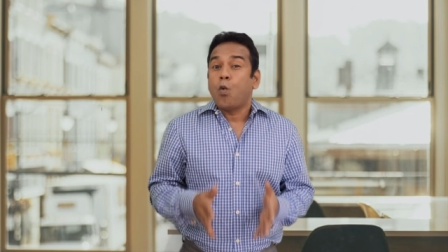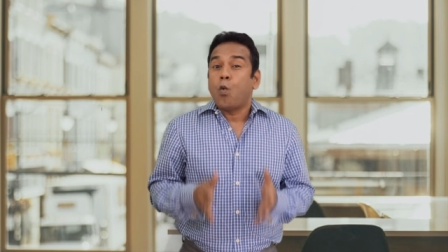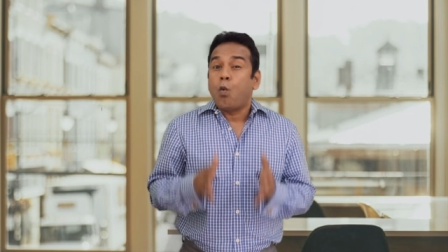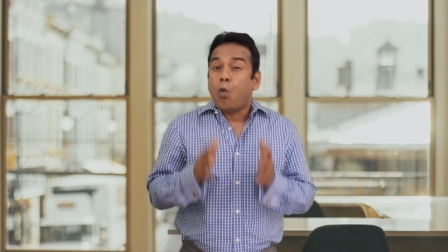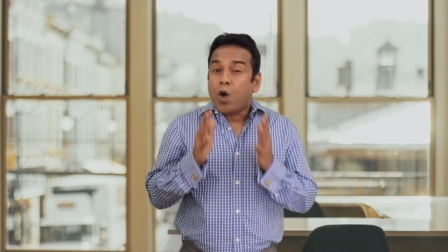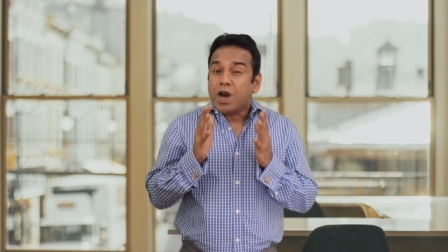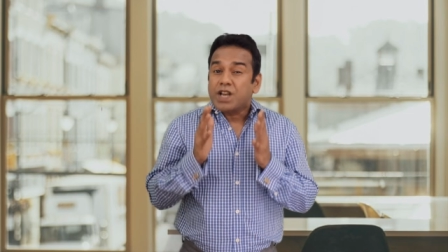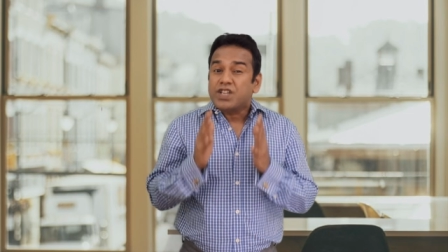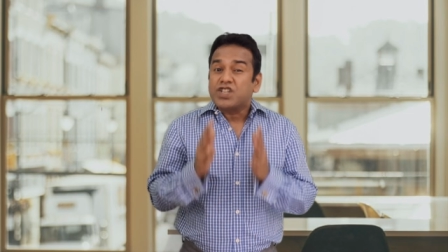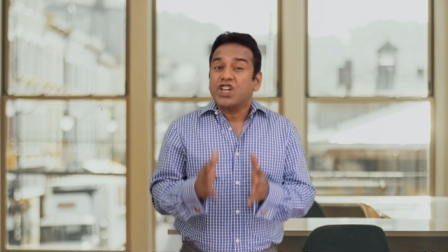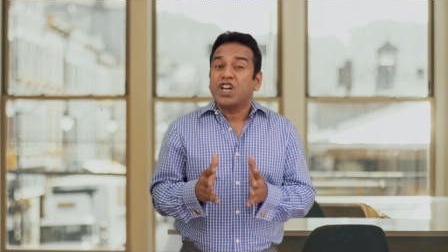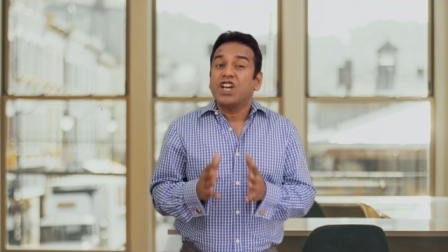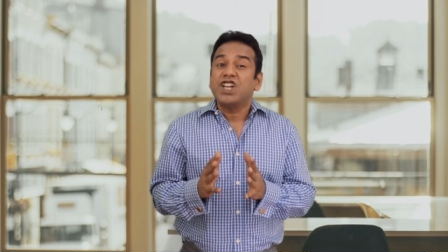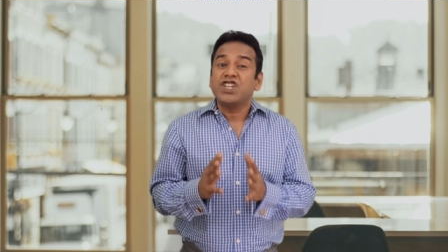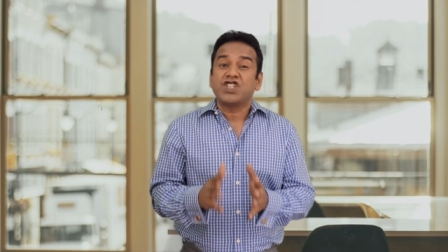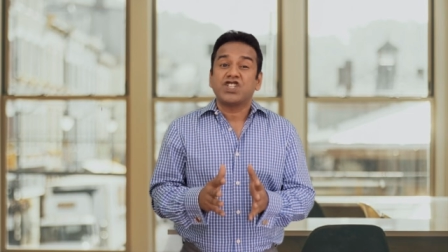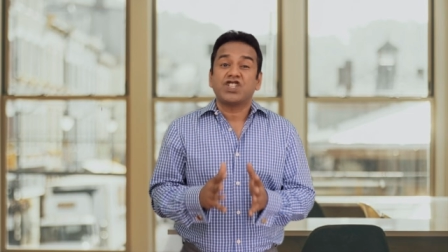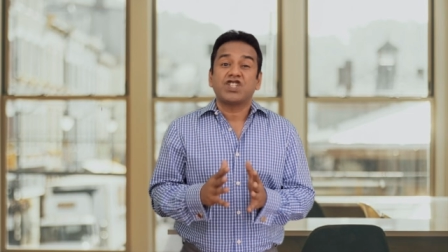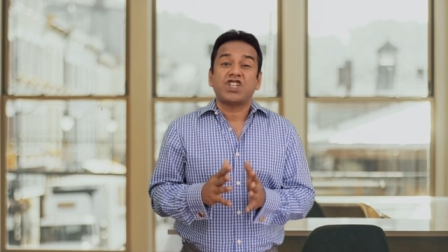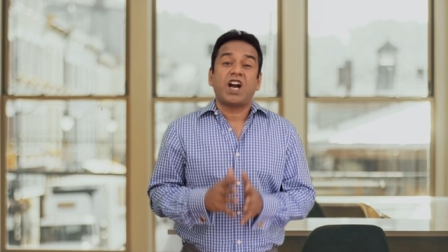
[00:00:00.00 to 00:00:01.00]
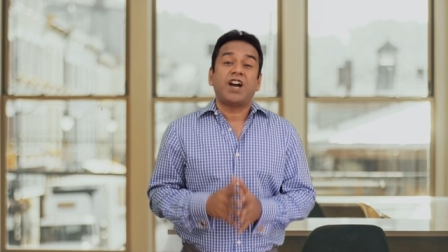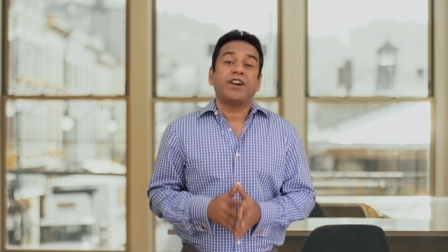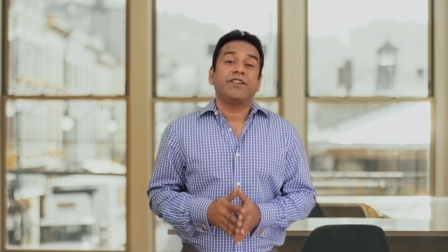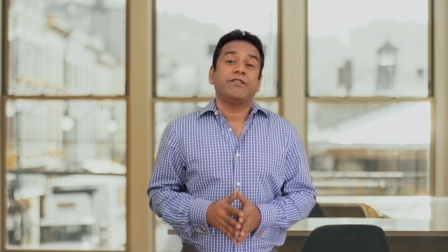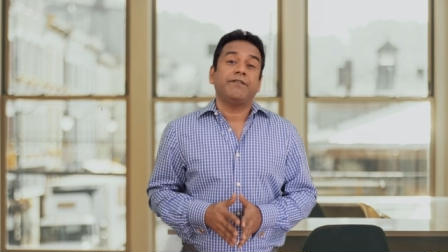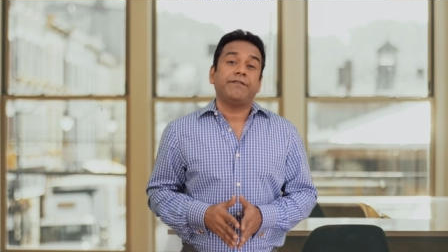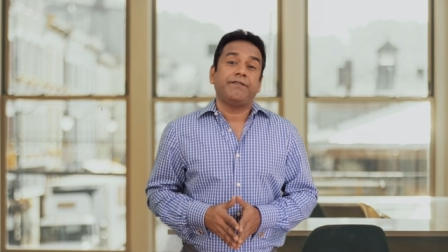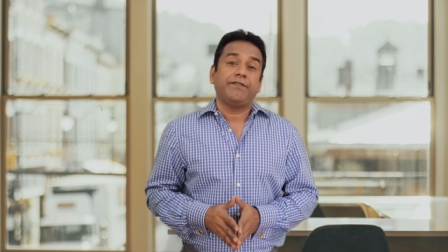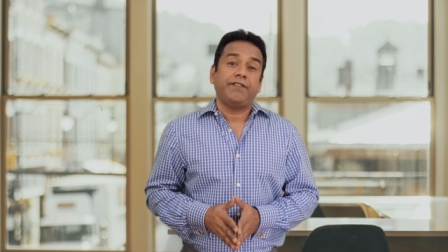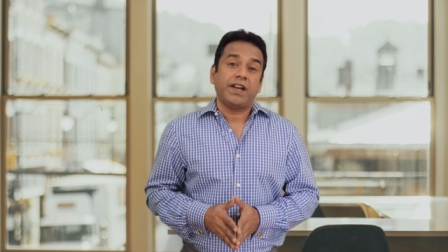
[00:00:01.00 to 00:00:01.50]
what challenges are
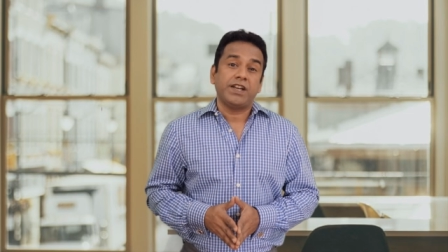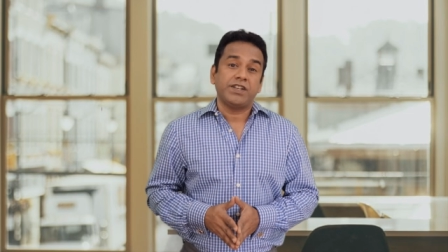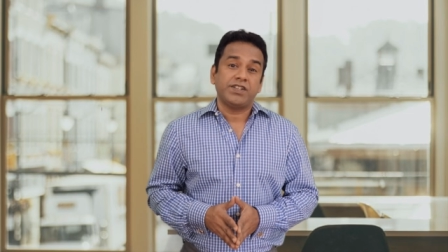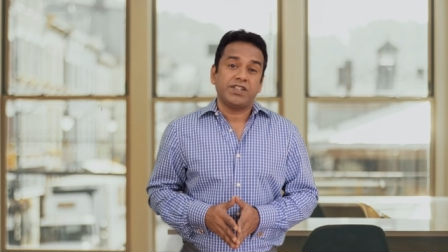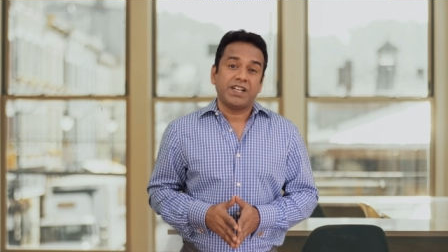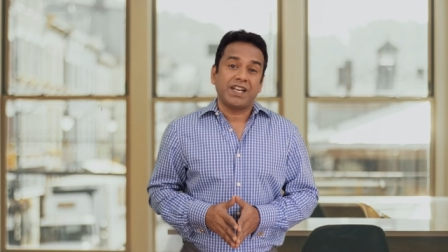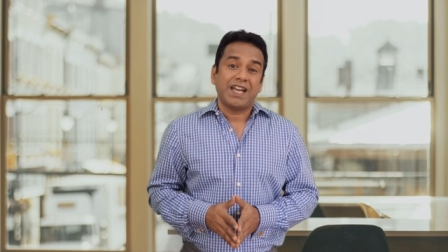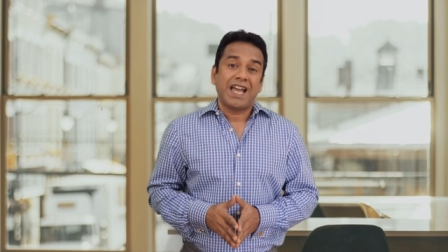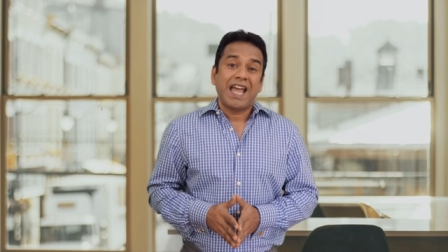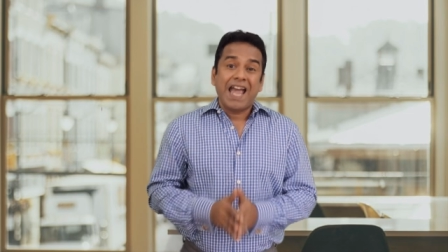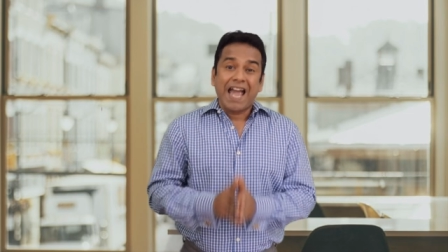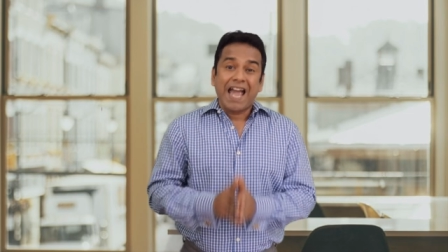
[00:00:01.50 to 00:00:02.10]
you facing